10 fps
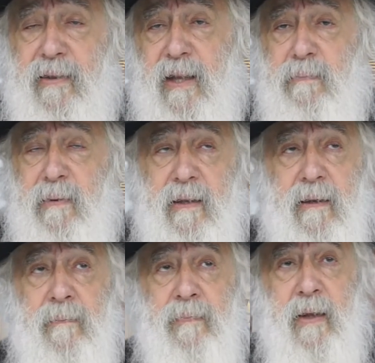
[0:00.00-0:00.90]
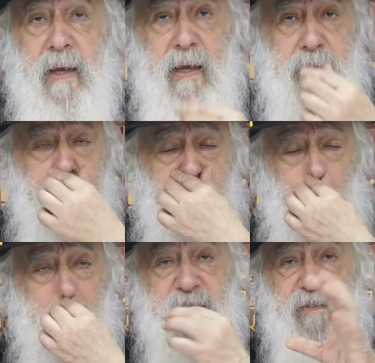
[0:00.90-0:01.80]
That means if you
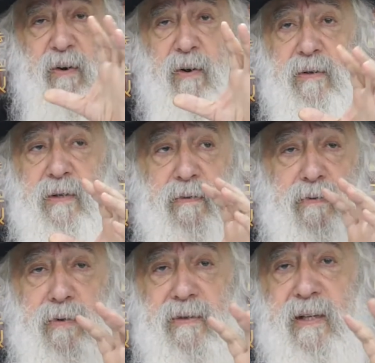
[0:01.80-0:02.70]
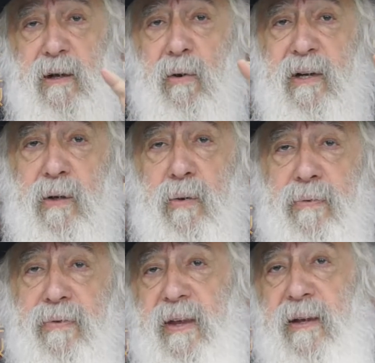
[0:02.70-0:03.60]
focus, if you see only good
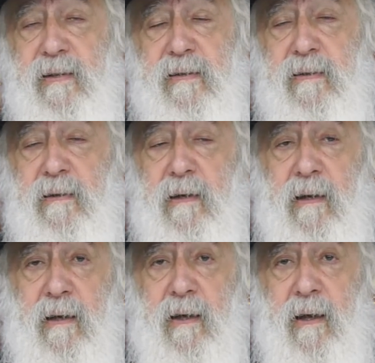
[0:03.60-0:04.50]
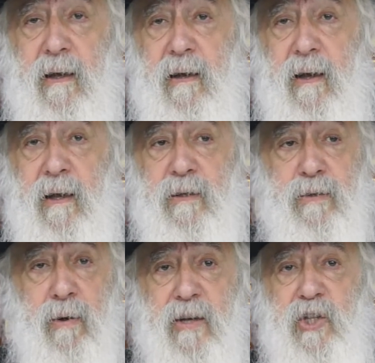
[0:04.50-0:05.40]
things,
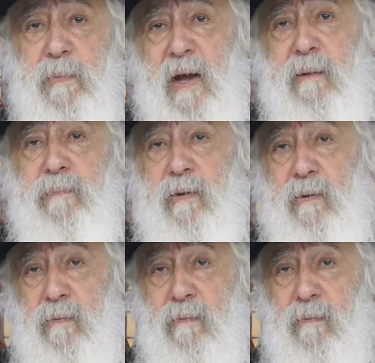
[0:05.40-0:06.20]
so Hashem help you.